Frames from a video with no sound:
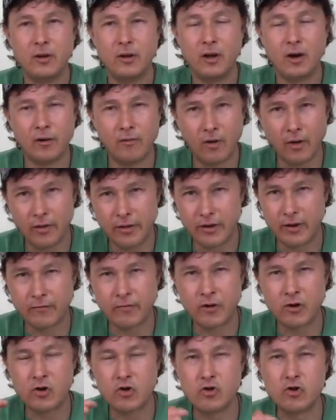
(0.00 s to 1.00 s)
of all the
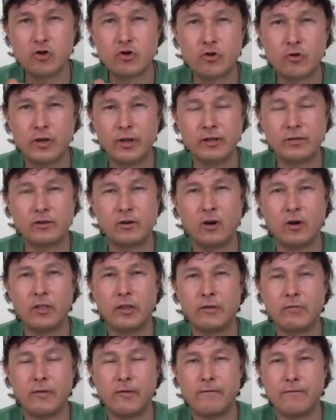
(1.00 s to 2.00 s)
different nutrients and all the
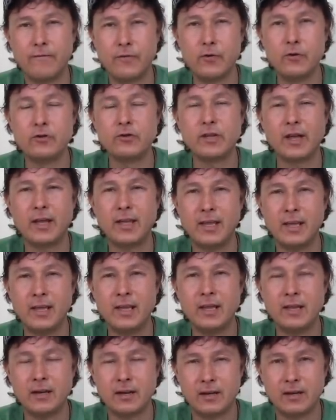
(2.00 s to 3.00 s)
different foods I
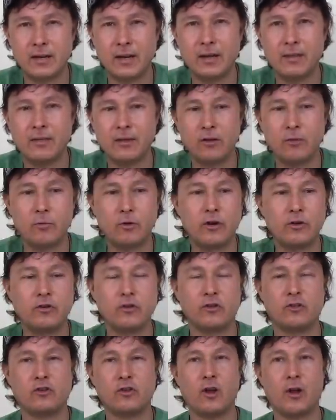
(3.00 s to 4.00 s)
eat in a day that you would have
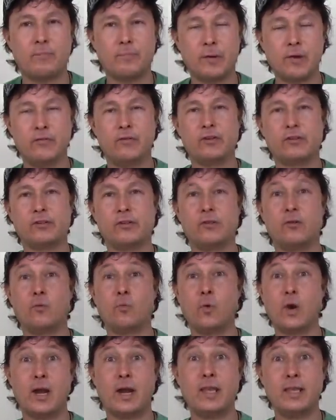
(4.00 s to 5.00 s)
just saw previously and
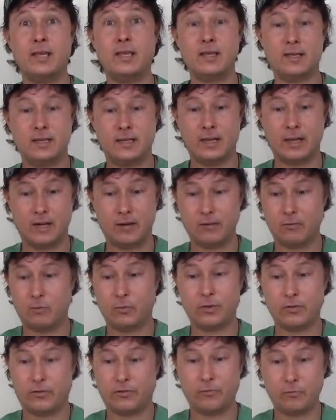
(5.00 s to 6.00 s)
what I eat in a day
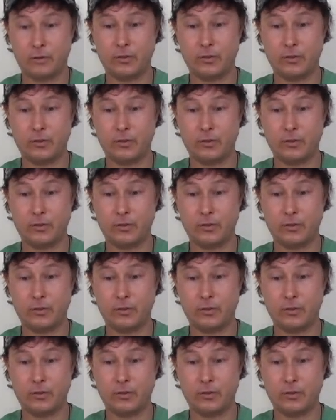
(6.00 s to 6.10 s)
with,